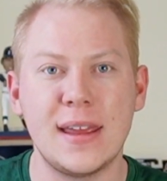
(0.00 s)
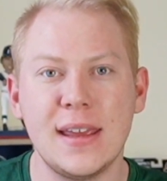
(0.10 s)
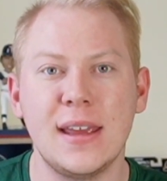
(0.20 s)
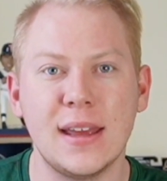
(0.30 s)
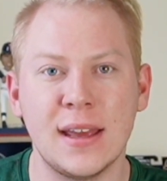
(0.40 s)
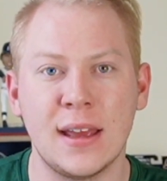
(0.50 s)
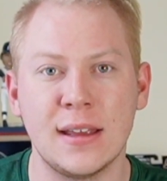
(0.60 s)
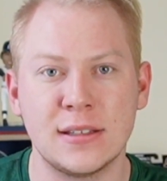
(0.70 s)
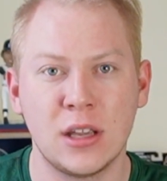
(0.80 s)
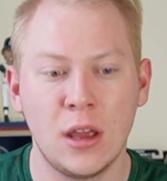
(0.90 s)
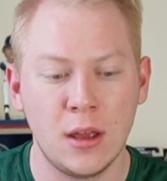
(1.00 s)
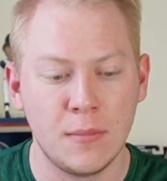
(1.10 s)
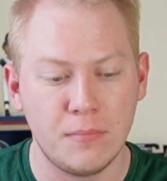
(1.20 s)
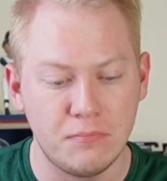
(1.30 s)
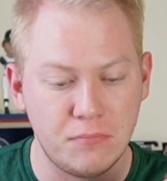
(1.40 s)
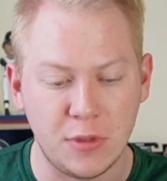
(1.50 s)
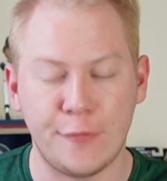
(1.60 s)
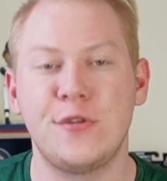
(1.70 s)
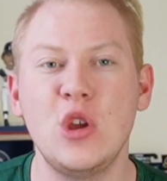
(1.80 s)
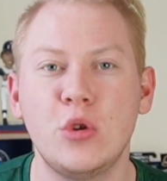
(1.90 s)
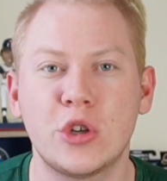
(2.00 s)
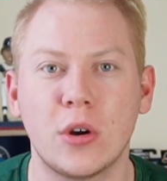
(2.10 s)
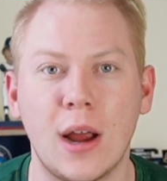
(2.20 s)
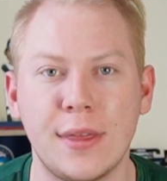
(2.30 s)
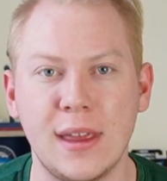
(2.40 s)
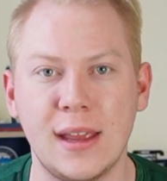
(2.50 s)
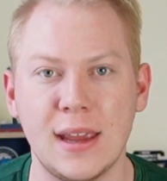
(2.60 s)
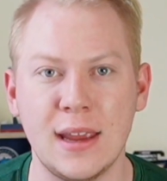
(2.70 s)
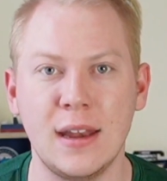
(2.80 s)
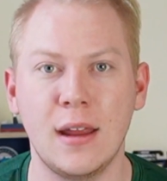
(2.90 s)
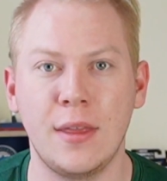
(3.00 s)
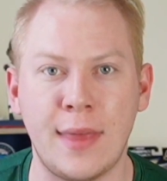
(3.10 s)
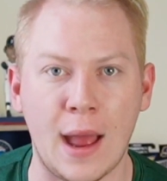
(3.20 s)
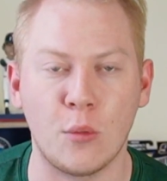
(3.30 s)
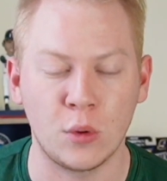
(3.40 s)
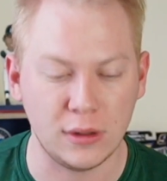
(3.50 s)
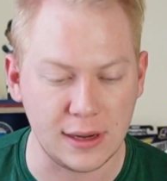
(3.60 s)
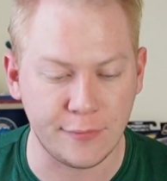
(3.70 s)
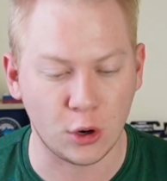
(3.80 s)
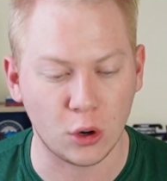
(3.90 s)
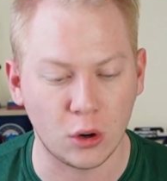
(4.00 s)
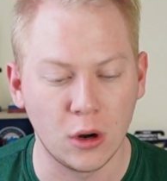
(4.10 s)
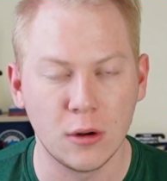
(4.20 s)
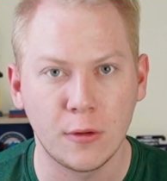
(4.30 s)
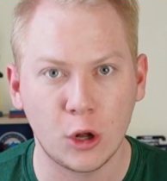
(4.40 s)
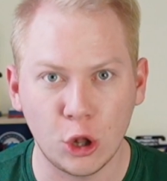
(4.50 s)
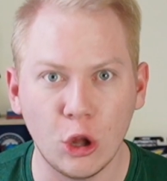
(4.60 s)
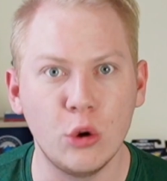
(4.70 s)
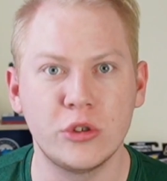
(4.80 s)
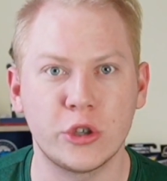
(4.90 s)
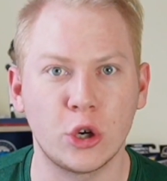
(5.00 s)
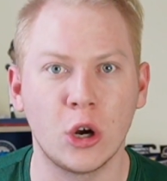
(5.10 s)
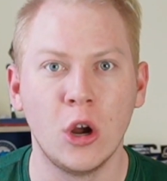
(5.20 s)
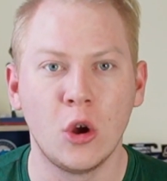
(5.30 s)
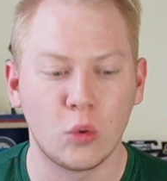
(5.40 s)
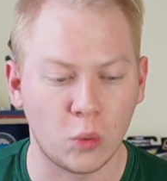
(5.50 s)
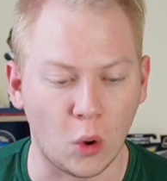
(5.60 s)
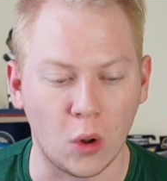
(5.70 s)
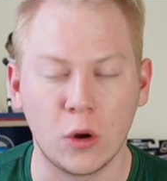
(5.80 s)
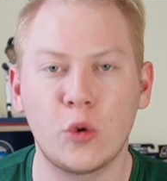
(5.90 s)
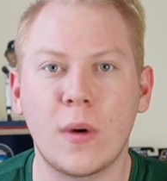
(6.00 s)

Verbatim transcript: He is the future, I think, in that reliever closer role.